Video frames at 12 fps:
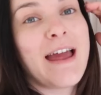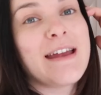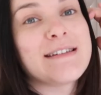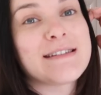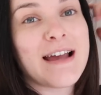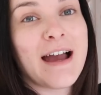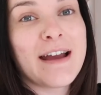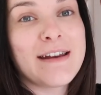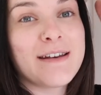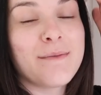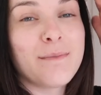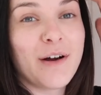a
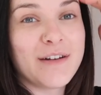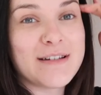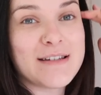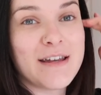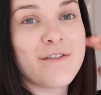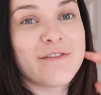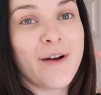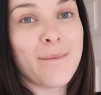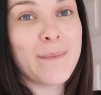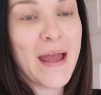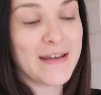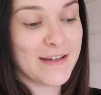design monitor
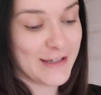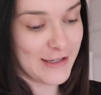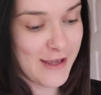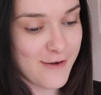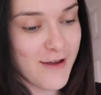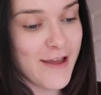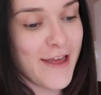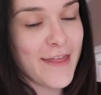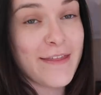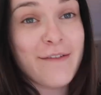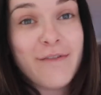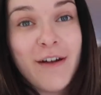from BenQ.
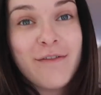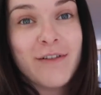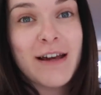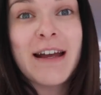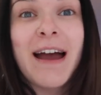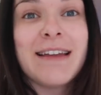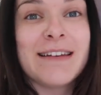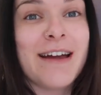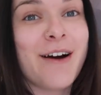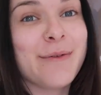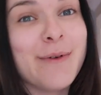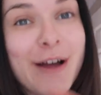They very, very
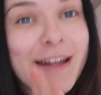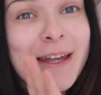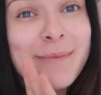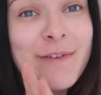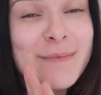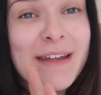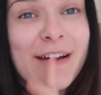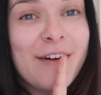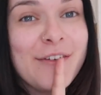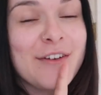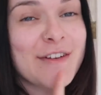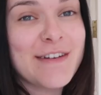kindly are working with me
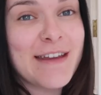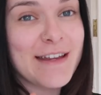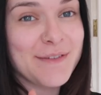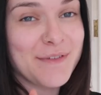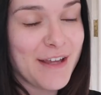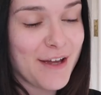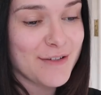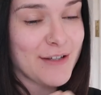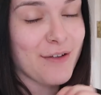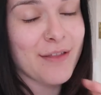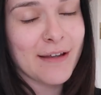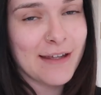on today's video,
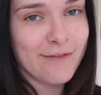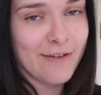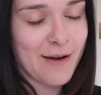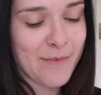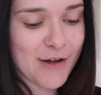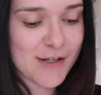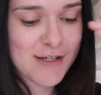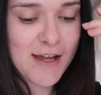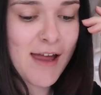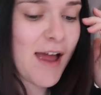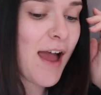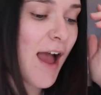so thank you very much.
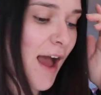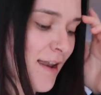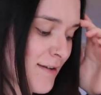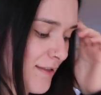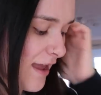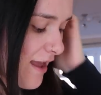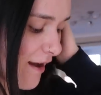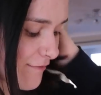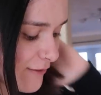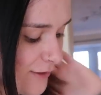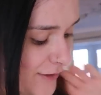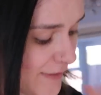And they
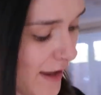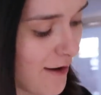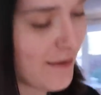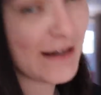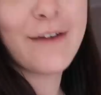have also